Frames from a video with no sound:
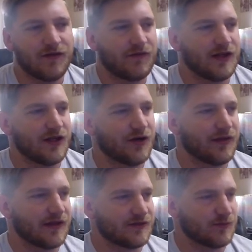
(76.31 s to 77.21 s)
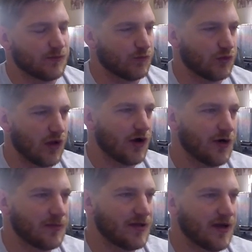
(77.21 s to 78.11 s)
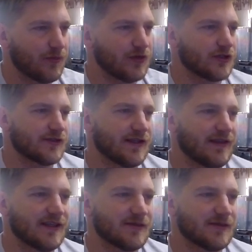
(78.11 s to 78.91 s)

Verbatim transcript: video that will already be up when you're seeing this,